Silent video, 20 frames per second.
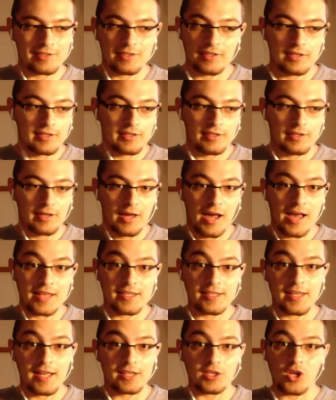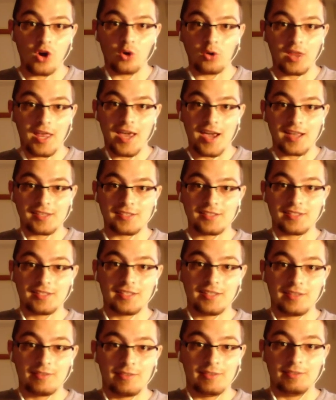I did not know that. It
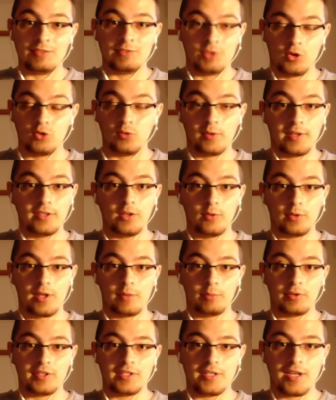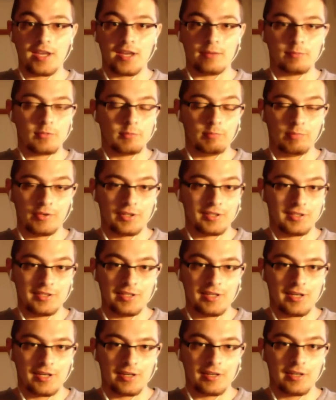shows what I know when I play the games, but yeah.
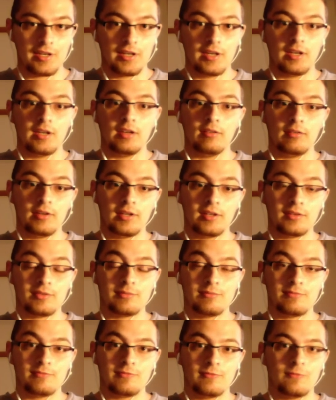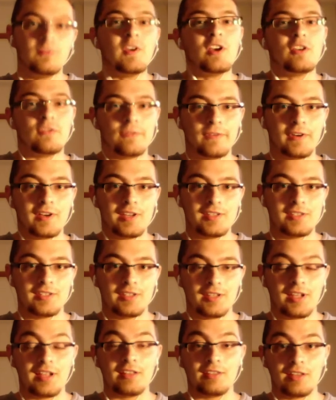Well, fair fight, and I
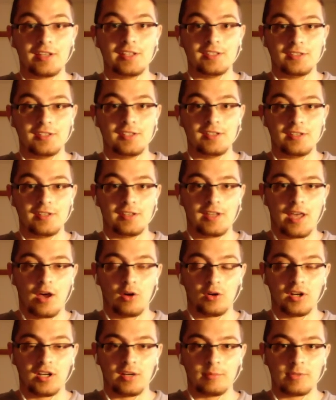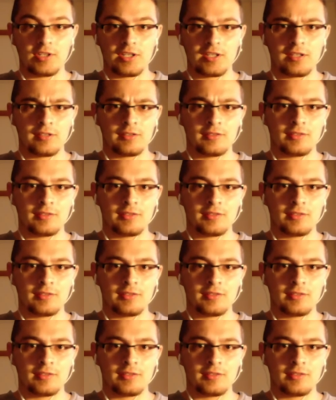like the outcome at the end.